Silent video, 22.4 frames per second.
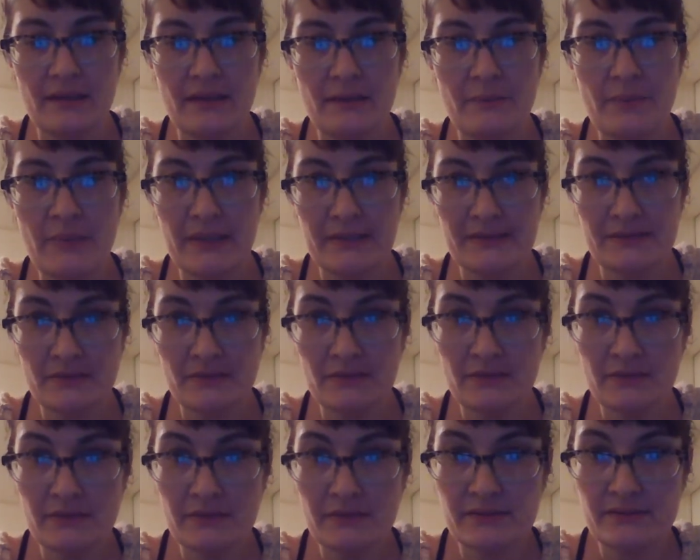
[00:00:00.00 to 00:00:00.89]

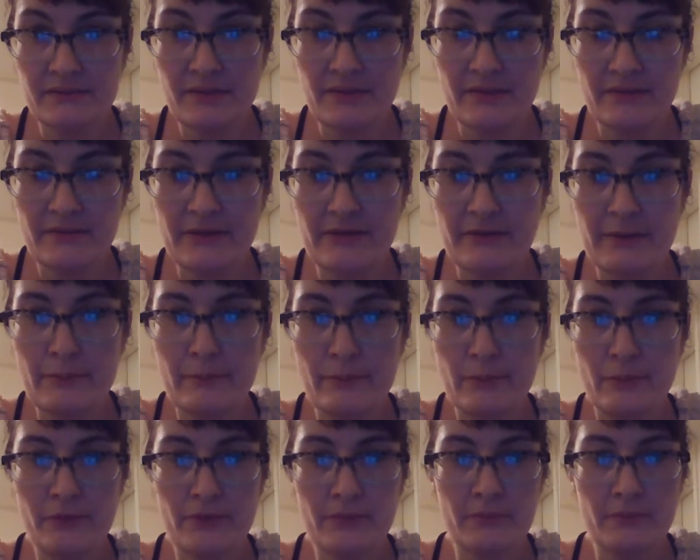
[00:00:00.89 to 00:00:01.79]
basil is a very very
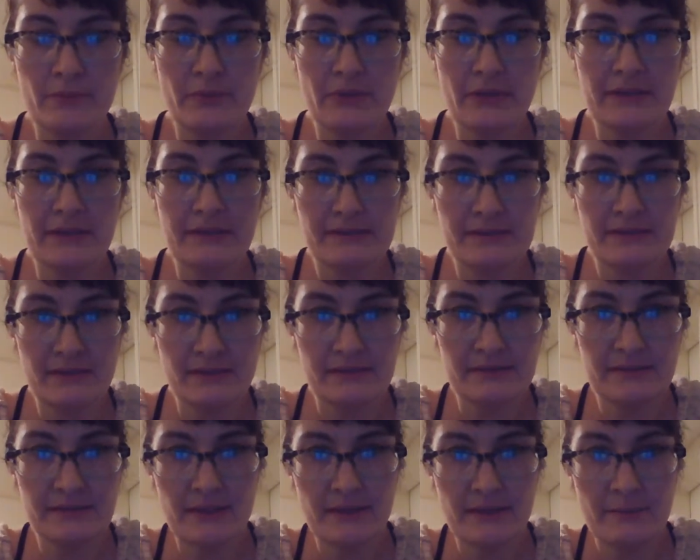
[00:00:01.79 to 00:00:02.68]
important plant in
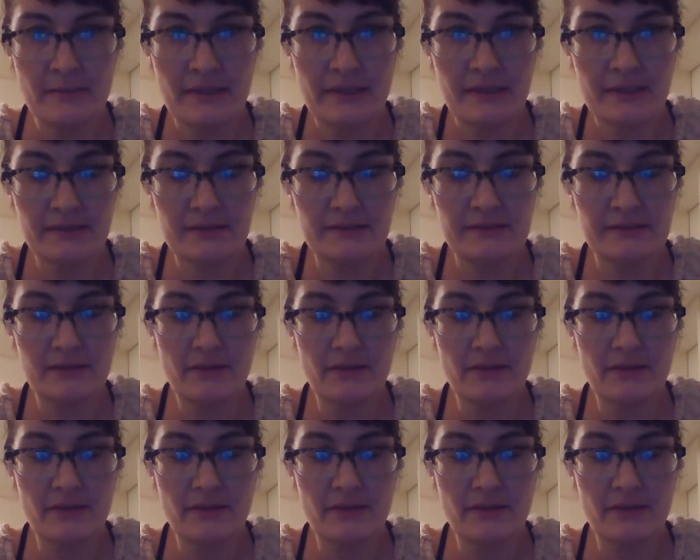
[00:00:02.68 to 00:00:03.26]
Sanse because